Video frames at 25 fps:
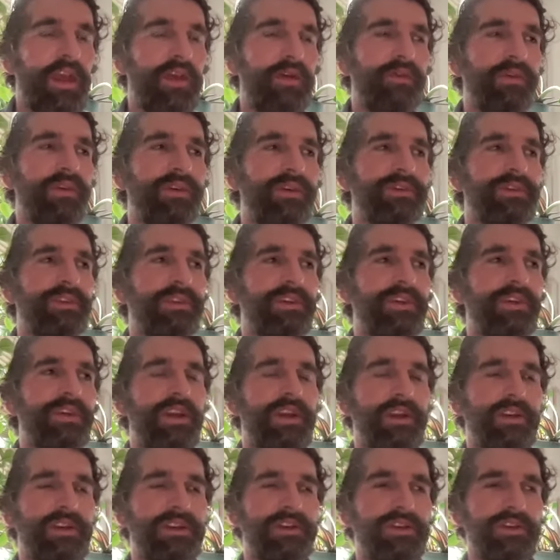it was an
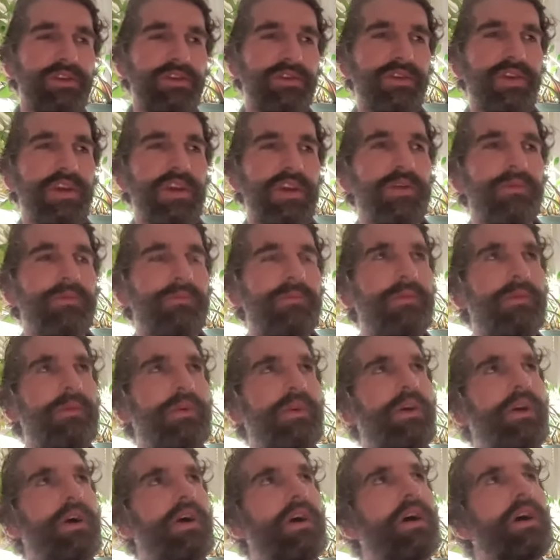extreme
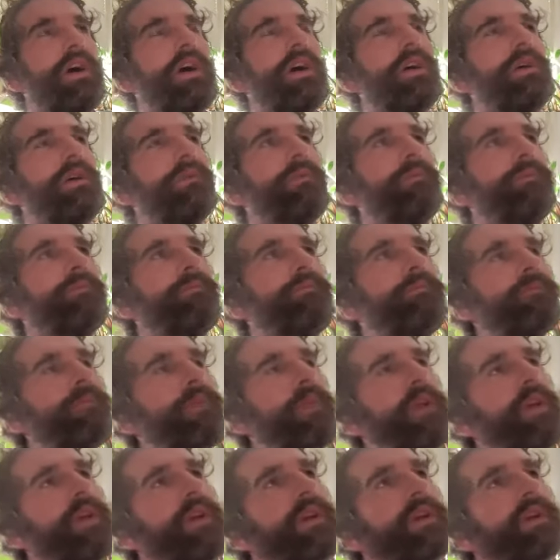
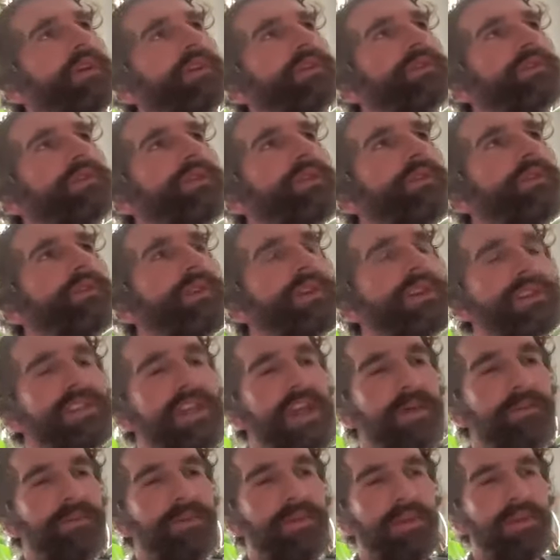sort of
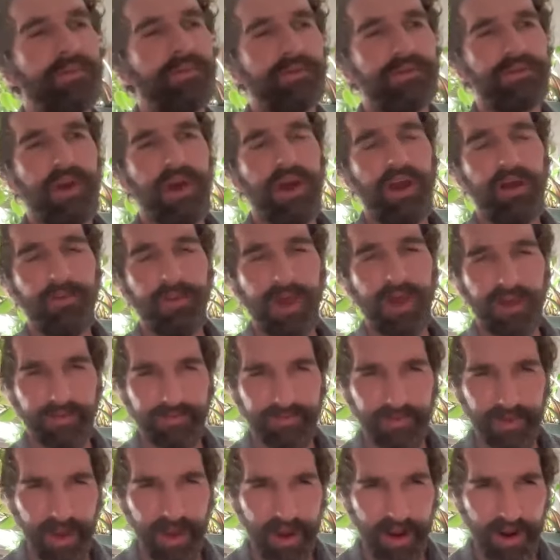example of trial by
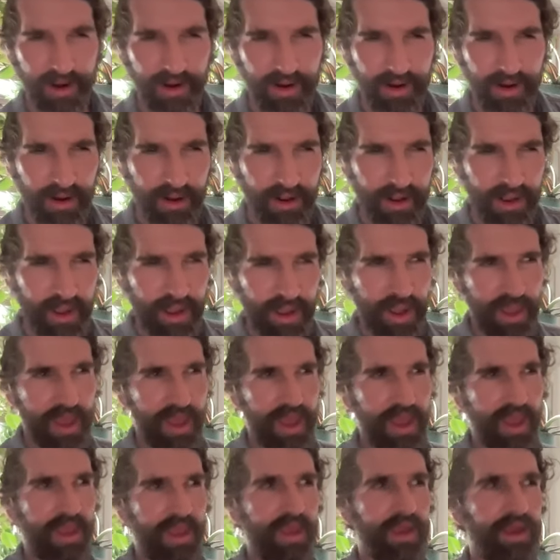fire.
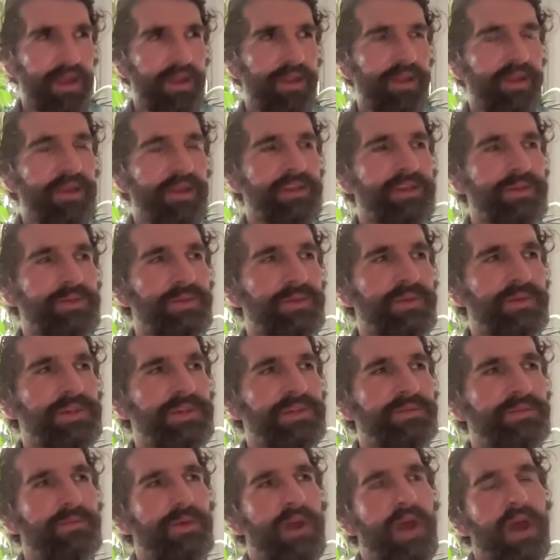And this
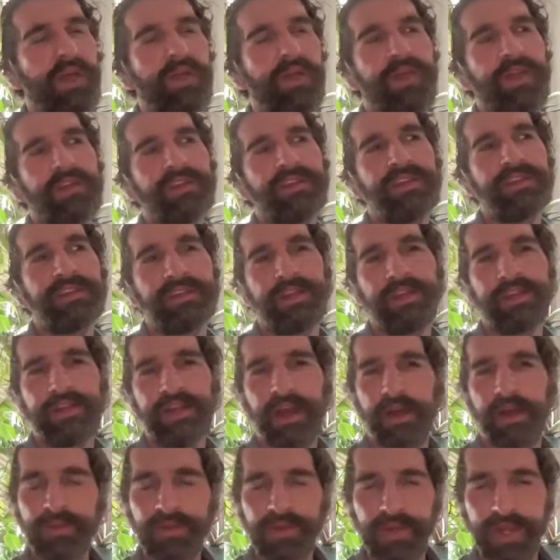is the
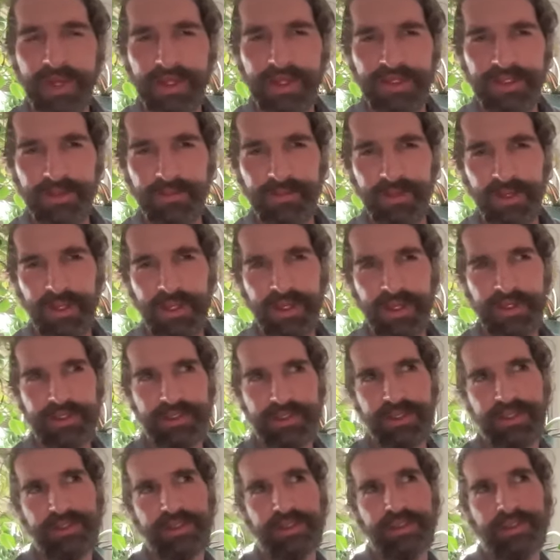double answer, because
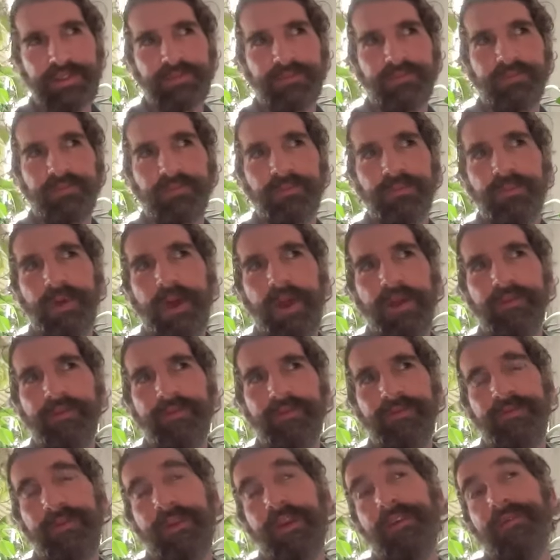this is my
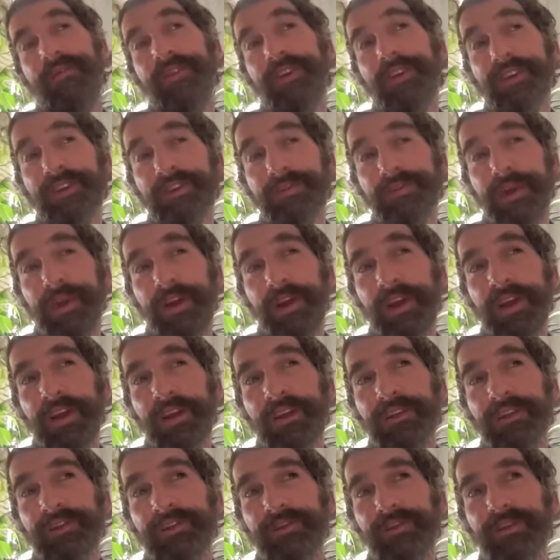favorite
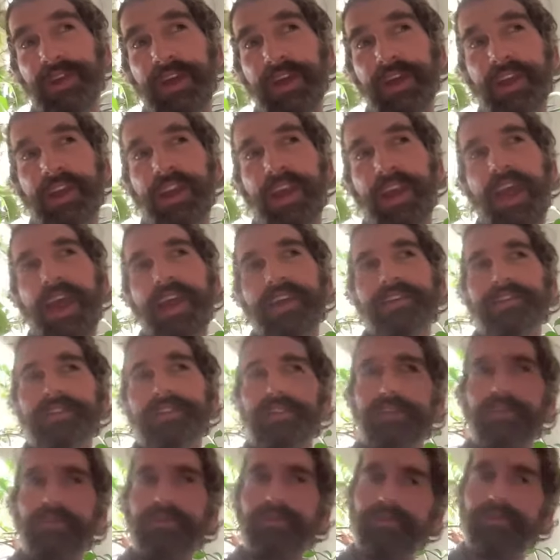experience, like, as
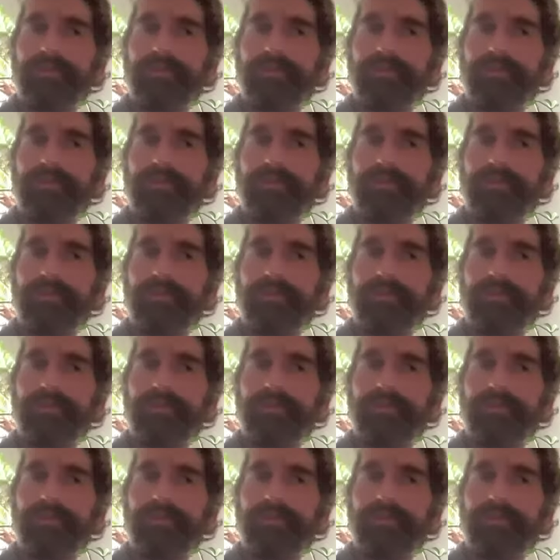a